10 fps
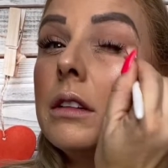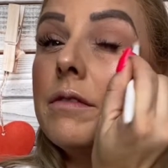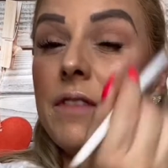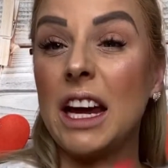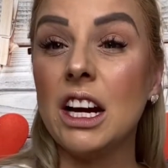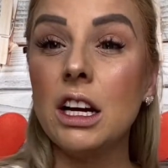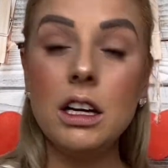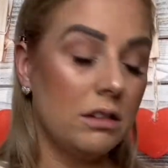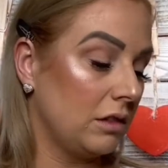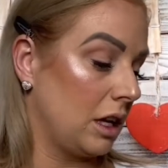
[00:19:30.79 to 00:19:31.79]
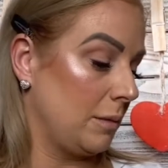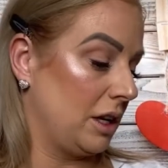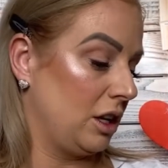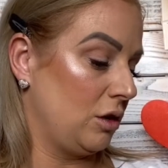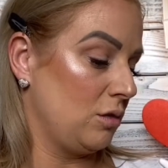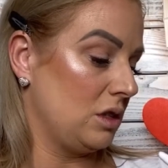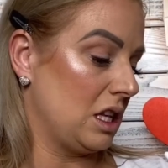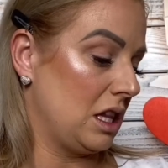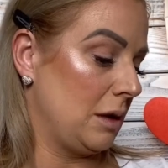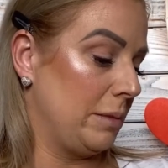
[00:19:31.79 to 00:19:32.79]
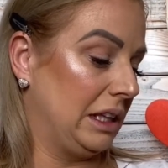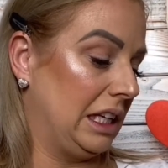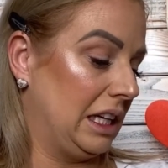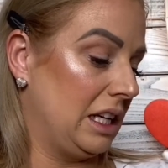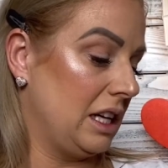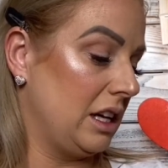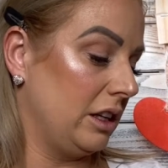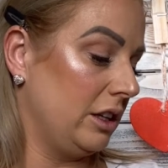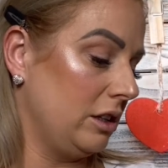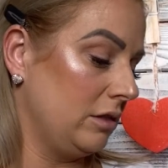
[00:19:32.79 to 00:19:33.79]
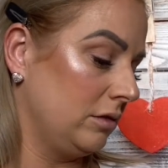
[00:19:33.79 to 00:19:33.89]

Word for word: fair that I'm gonna use the Bellini color.